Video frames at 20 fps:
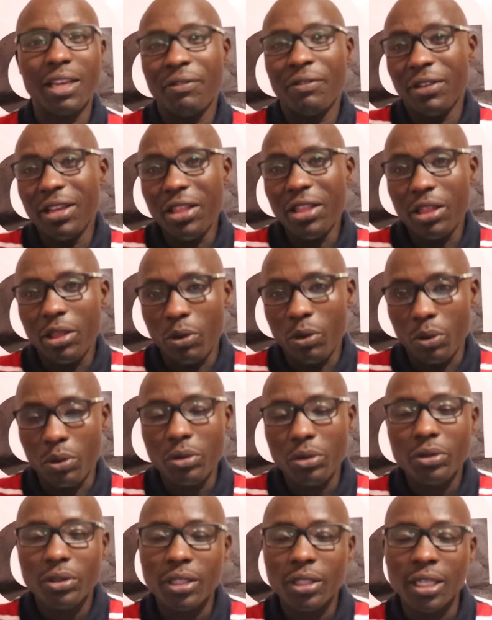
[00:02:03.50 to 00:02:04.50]
even
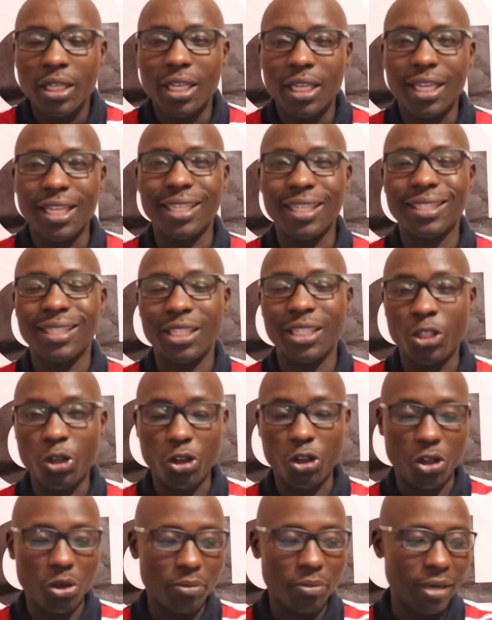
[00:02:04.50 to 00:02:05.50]
though it is a
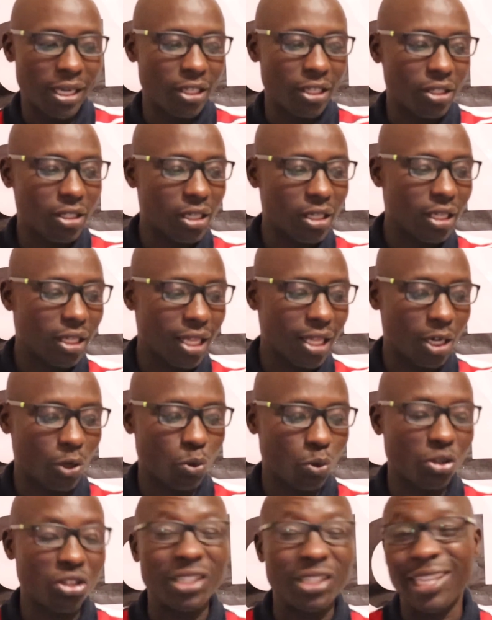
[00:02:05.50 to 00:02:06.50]
document
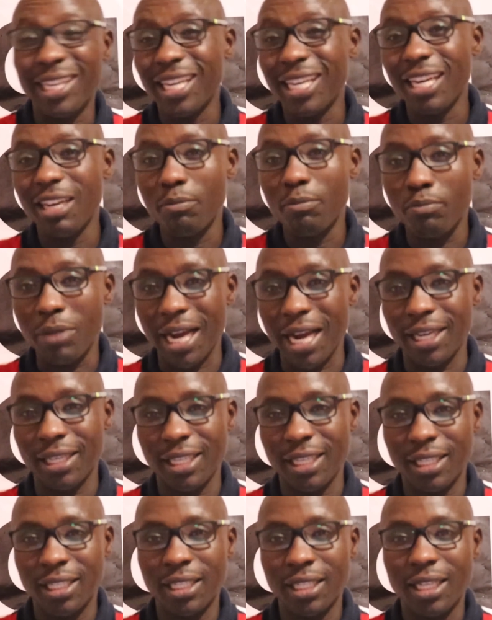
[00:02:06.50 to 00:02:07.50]
that was legally
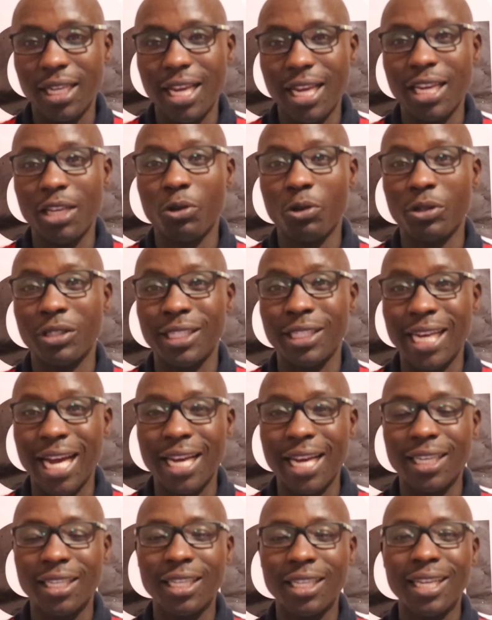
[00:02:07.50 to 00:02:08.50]
binding and it was
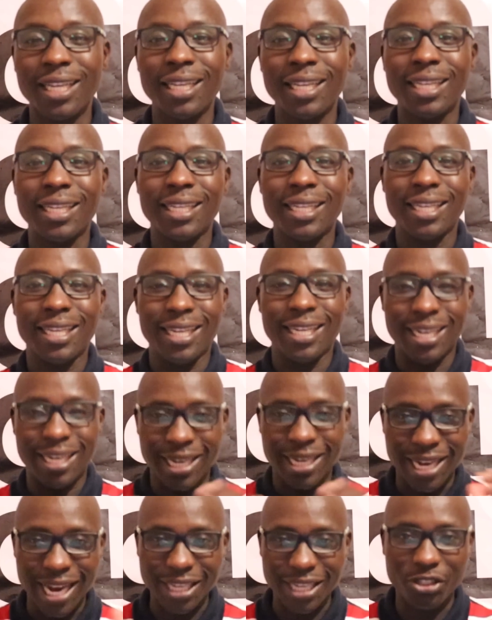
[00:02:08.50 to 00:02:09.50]
done
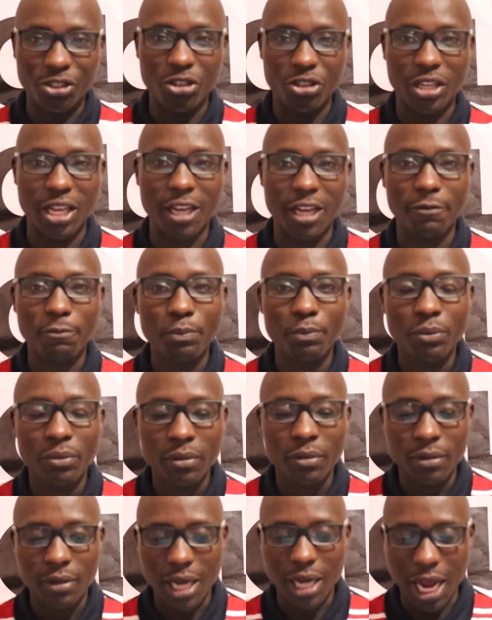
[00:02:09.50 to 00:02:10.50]
last year.
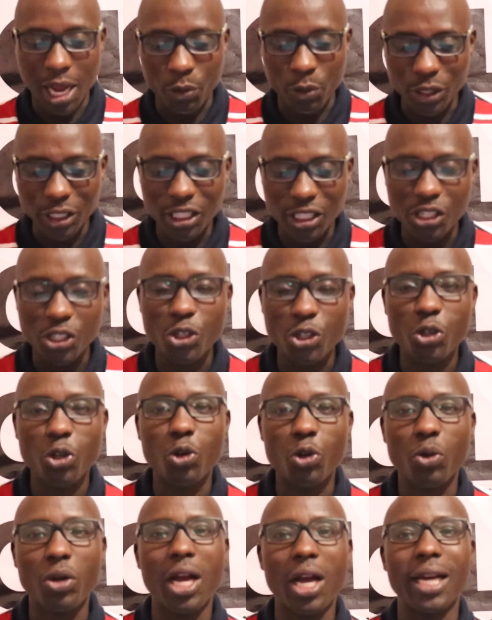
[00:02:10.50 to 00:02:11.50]
I want us
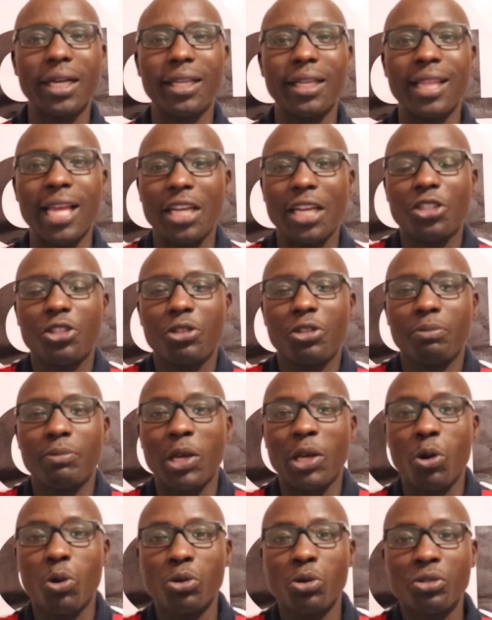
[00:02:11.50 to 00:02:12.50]
to look at that
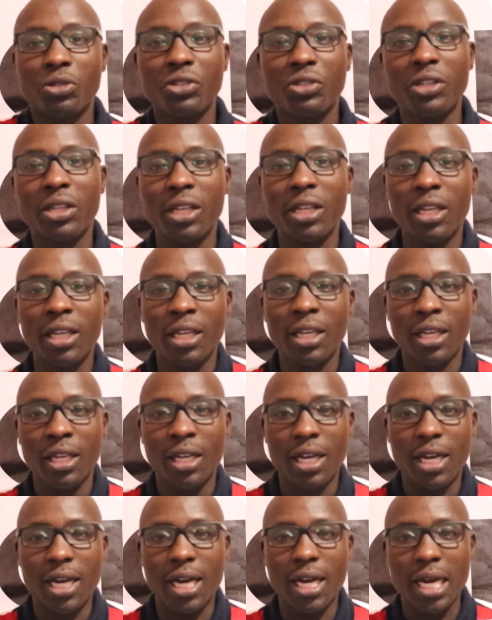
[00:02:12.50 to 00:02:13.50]
because
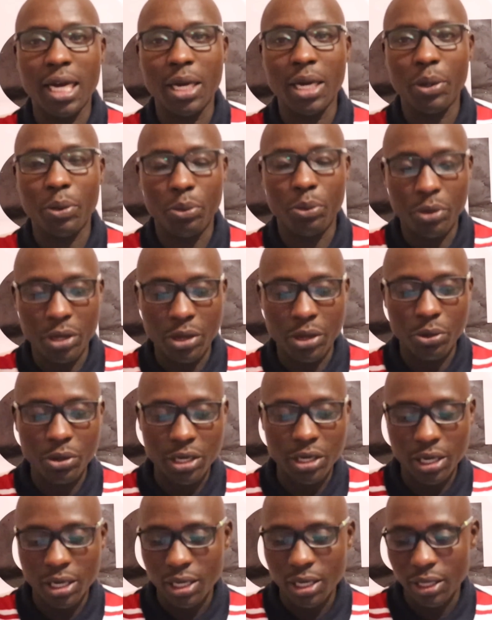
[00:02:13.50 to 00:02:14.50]
uh, we
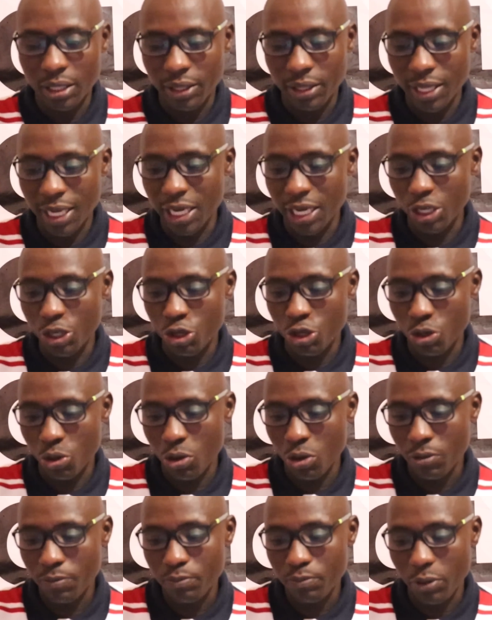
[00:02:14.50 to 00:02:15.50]
will then
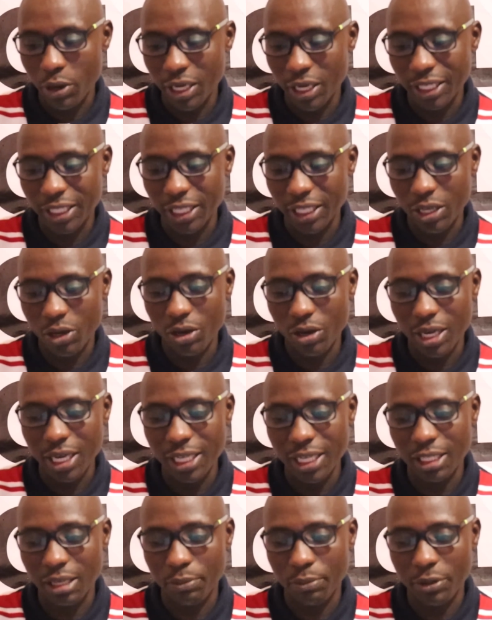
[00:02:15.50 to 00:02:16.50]
draw political
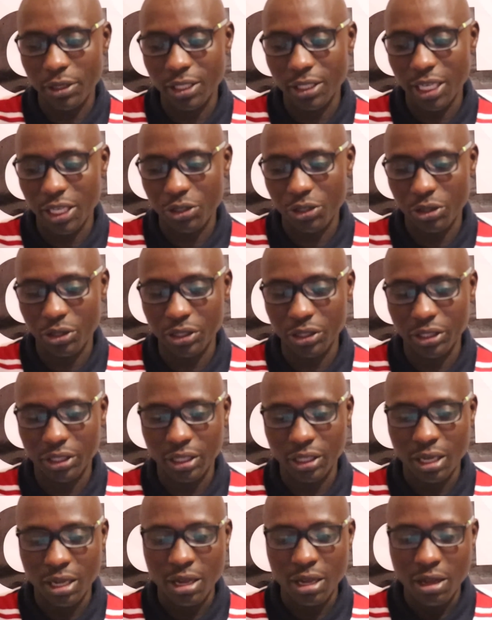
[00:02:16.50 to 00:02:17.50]

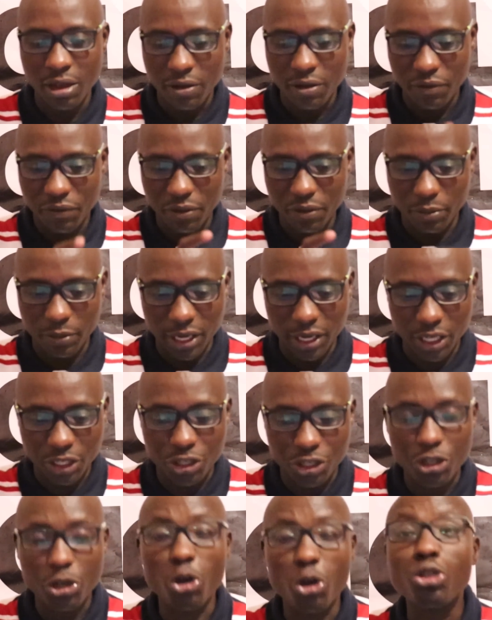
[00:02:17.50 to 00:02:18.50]
interpretations from
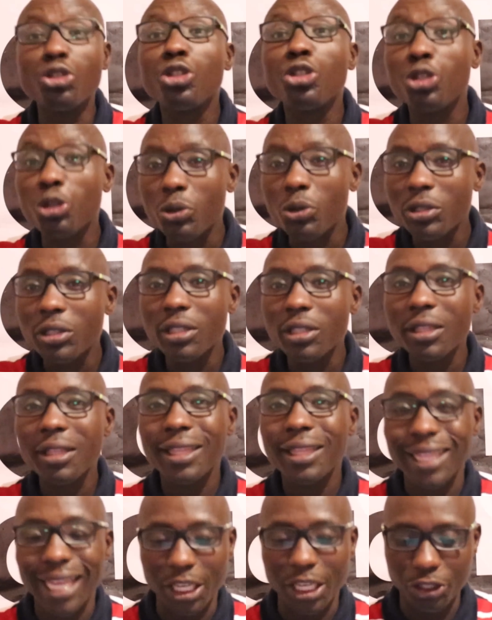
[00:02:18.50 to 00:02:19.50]
it. On June
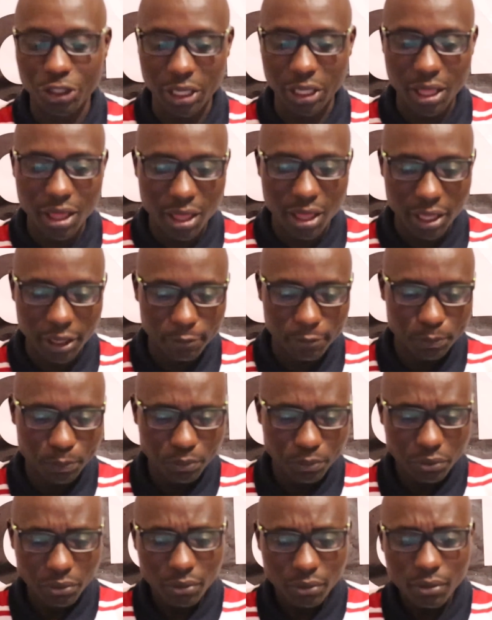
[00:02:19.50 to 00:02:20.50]
30th,
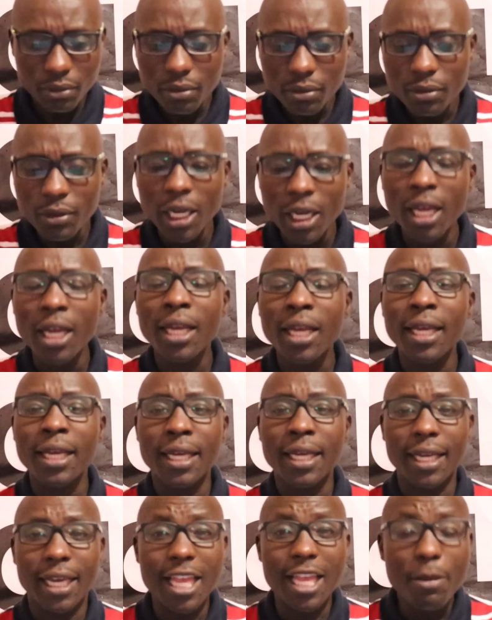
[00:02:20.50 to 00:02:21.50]

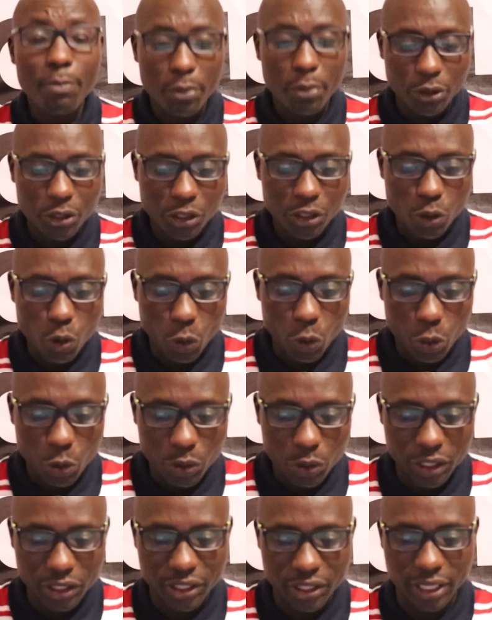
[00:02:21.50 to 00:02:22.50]
Kenya Ports
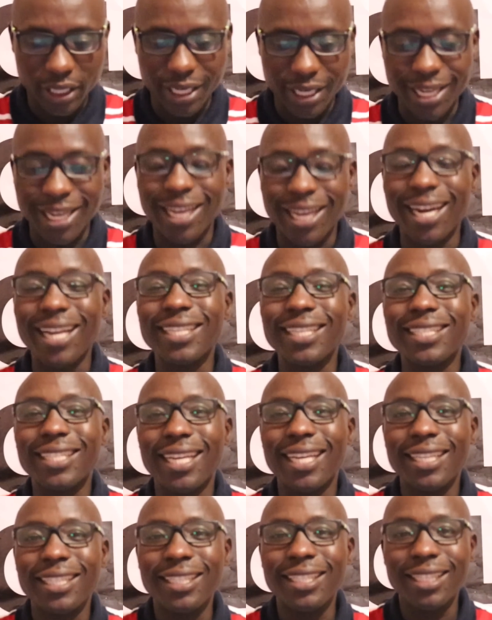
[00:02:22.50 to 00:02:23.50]
Authority
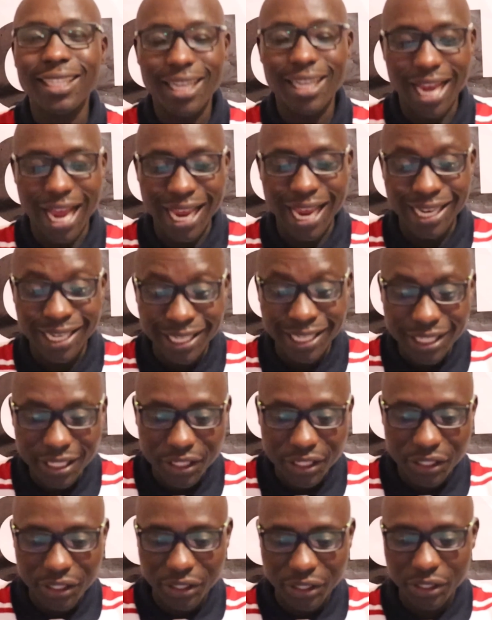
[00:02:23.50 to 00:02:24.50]
granted a
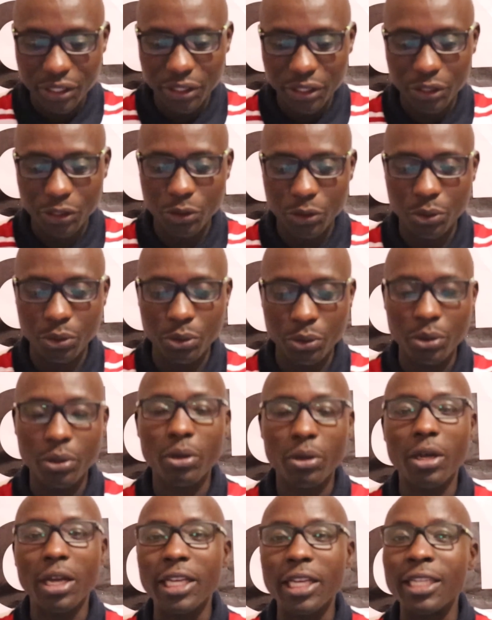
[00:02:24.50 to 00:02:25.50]
lease
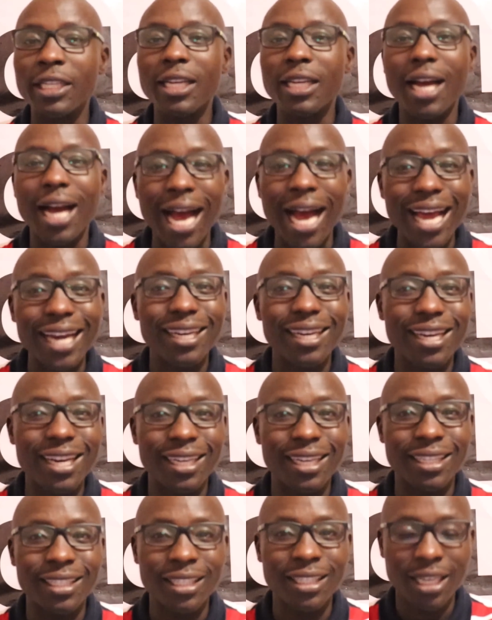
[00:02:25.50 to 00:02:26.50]
to in 100
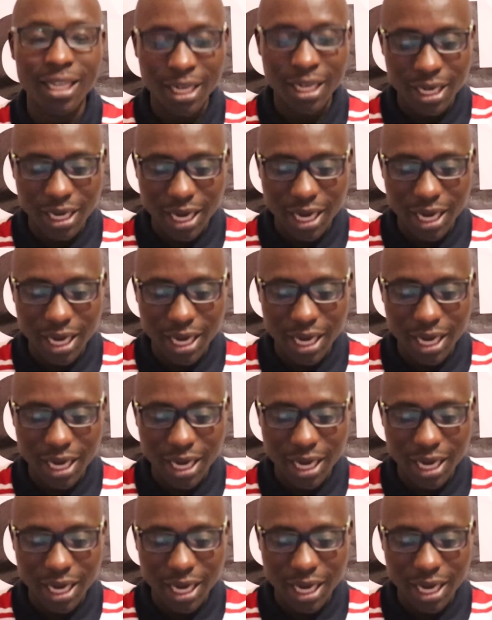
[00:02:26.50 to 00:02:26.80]
and